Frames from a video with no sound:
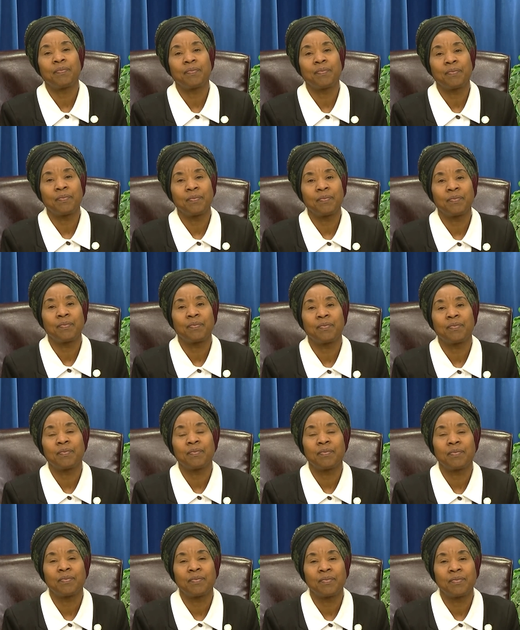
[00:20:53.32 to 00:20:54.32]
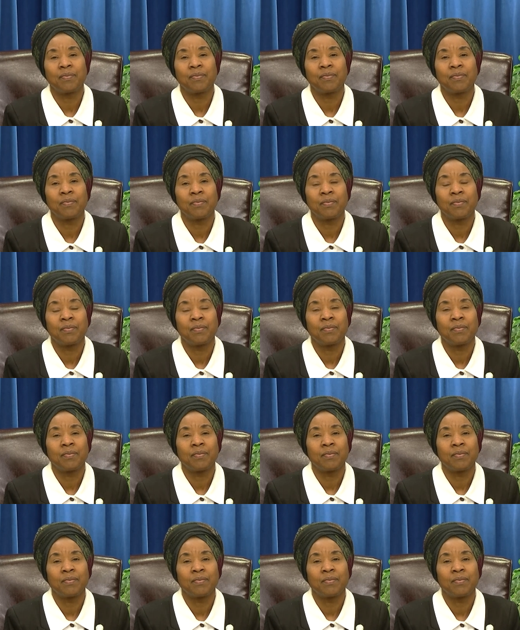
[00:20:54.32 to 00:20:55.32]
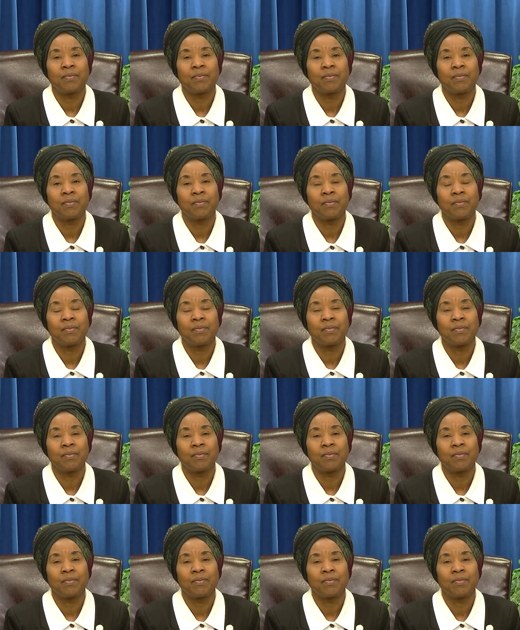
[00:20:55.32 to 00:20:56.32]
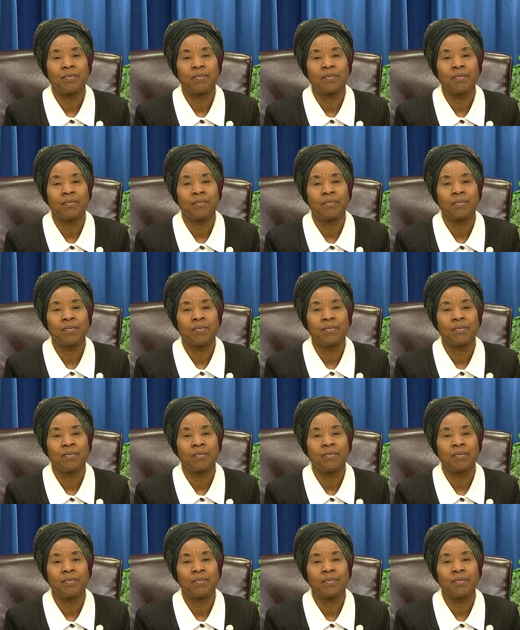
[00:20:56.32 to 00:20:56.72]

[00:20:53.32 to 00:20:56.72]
(silence)